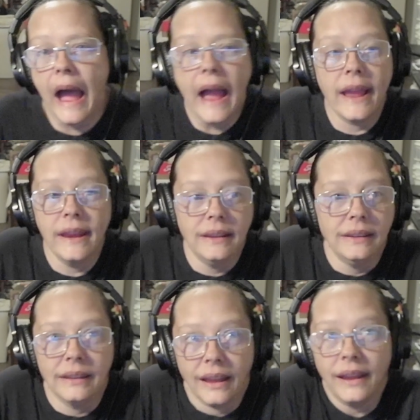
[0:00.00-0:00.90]
I
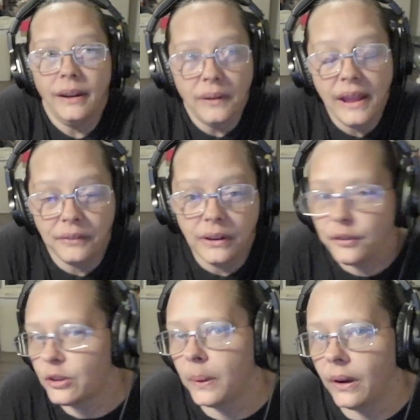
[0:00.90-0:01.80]
don't have enough
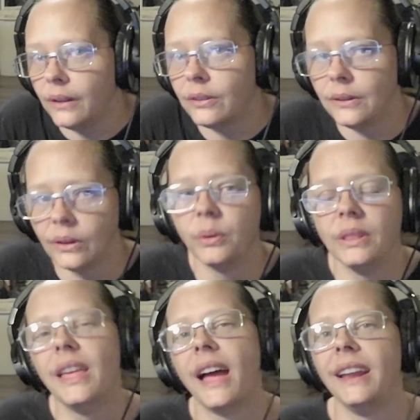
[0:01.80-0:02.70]
experience doing
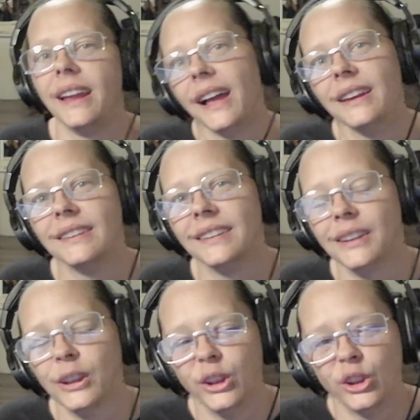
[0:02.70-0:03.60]
that yet.
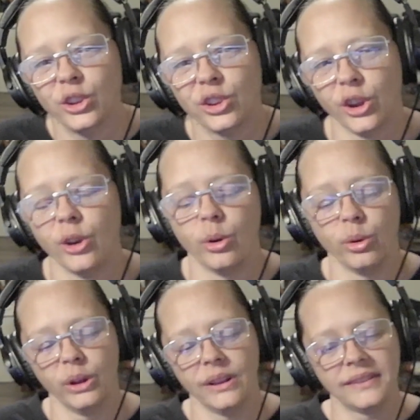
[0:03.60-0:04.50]

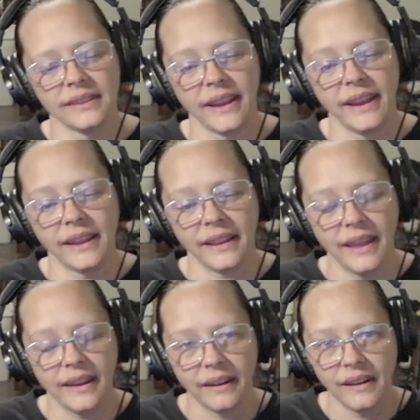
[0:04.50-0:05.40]
So it's like,
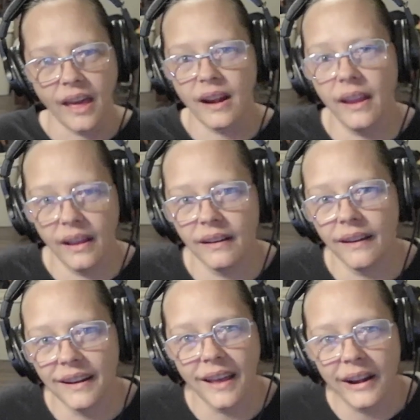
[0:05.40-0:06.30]
and not
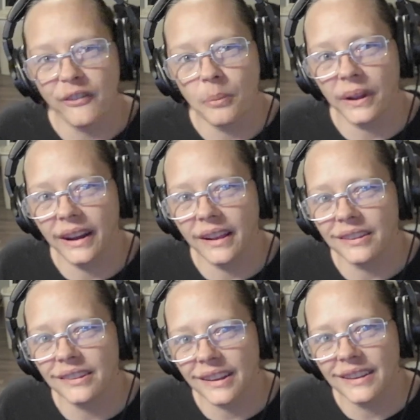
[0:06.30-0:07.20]
everybody
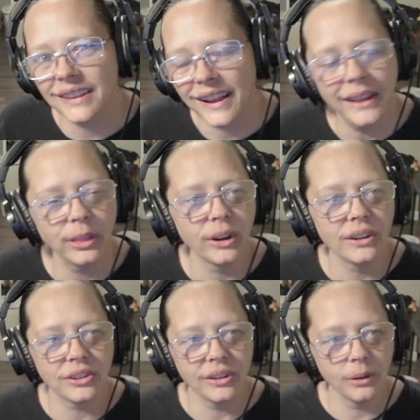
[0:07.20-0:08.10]
else does either.
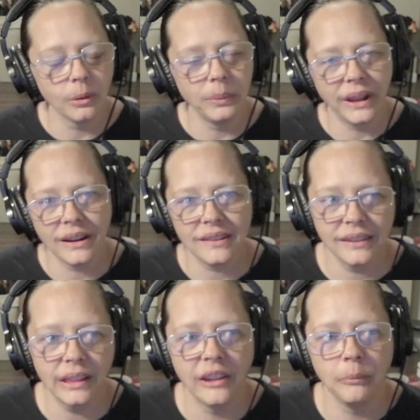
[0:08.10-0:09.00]
So it'd be kind of
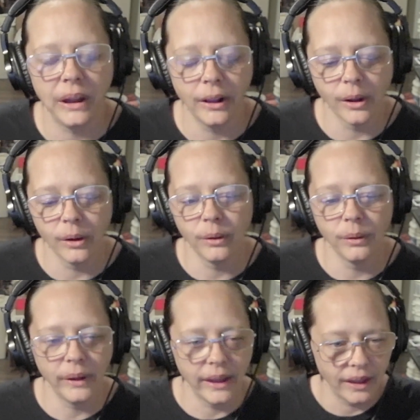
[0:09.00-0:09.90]
silly of me to
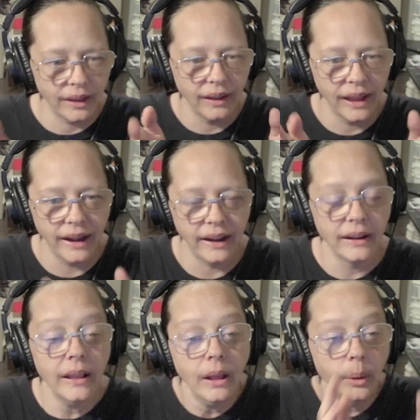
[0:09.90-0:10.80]
go edit.
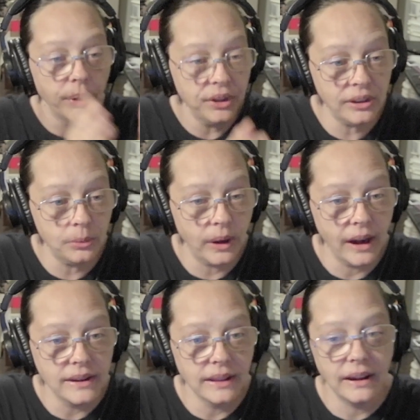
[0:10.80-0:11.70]
Well, this is what I
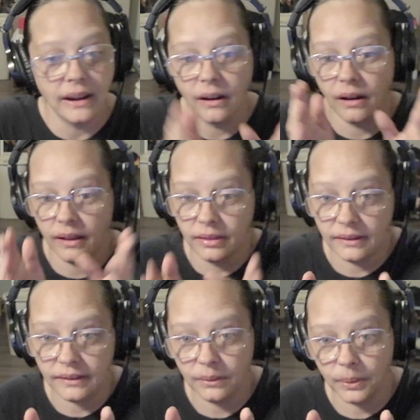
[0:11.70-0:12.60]
did here, and
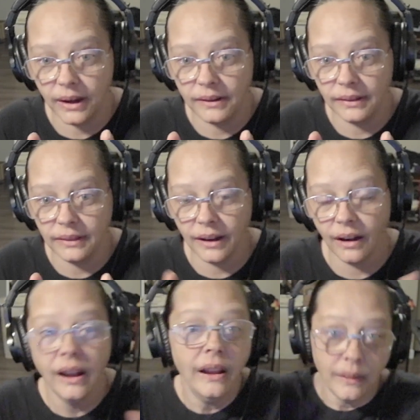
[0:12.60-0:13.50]
this is what I did there.
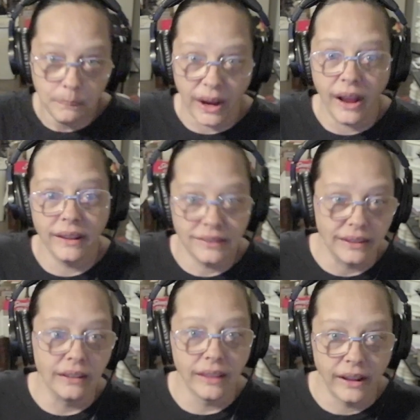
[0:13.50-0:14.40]
Bye. See
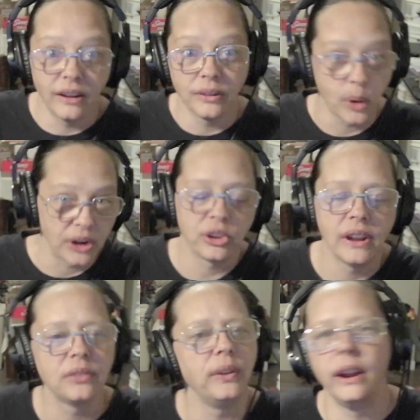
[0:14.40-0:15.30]
you later. Watch the
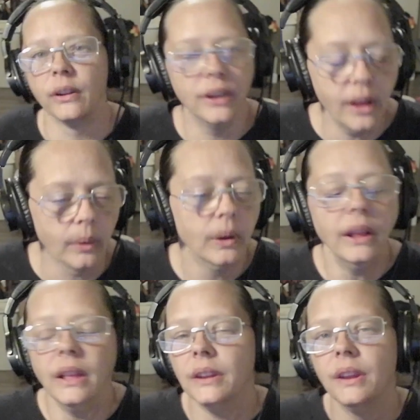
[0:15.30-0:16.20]
next video. No,
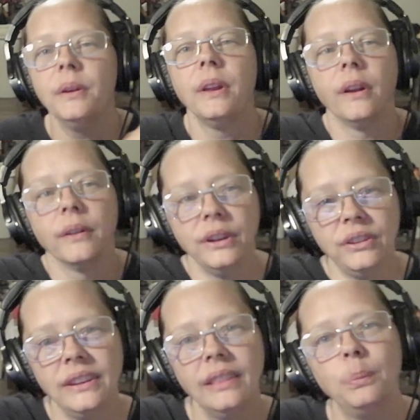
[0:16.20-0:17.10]
no, no, no, no. You
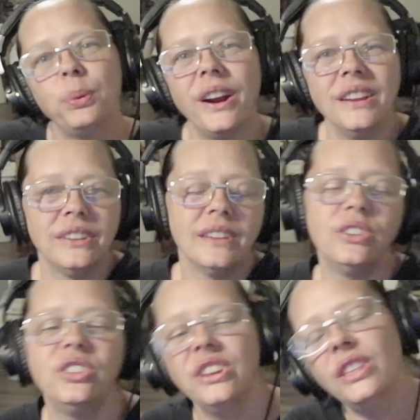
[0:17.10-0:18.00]
see the process. You
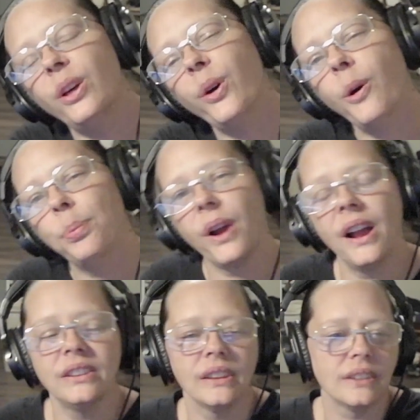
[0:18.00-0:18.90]
see the whole
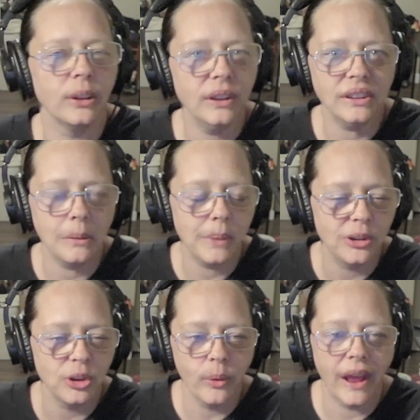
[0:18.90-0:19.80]
process. The only time I
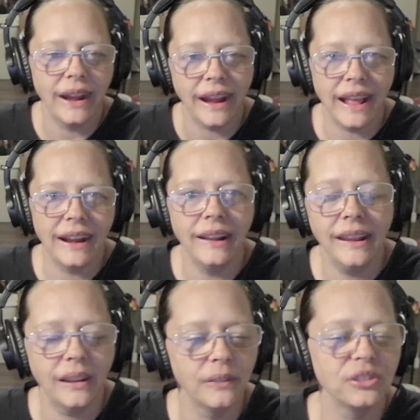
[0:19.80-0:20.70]
do any
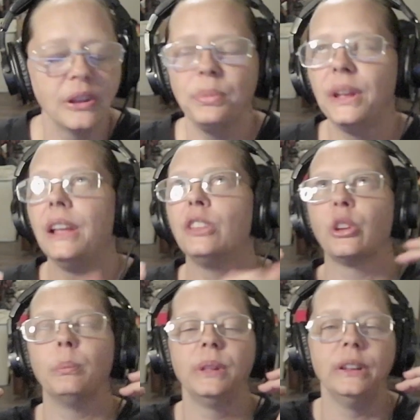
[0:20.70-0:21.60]
editing if something gets
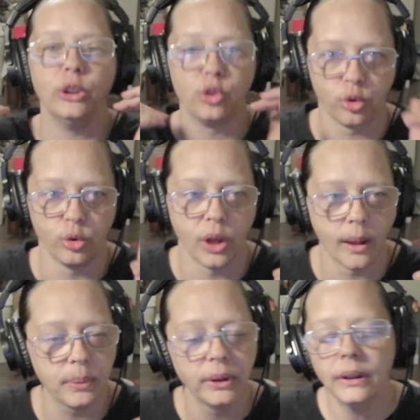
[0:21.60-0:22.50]
completely screwed
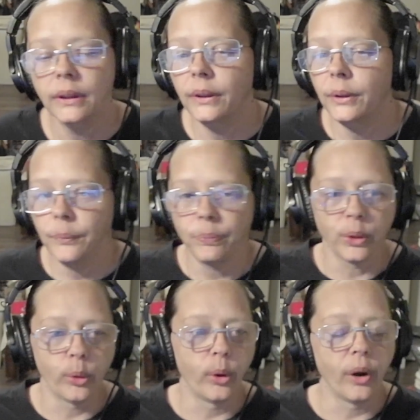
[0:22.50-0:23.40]
up,
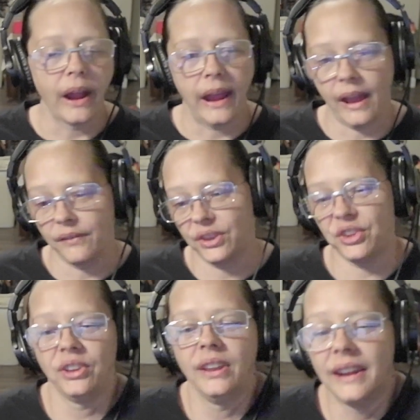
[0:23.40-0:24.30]
or I have
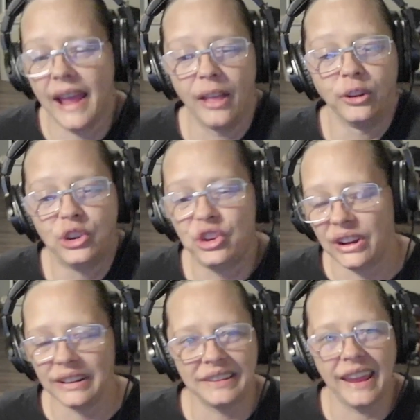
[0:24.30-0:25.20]
an allergy
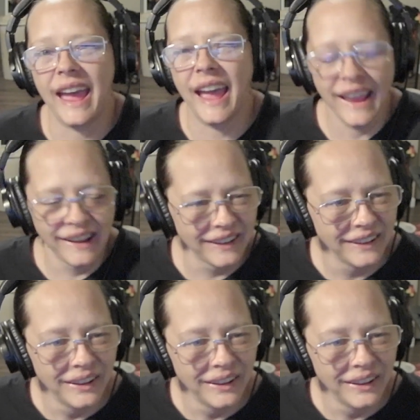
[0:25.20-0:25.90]
attack,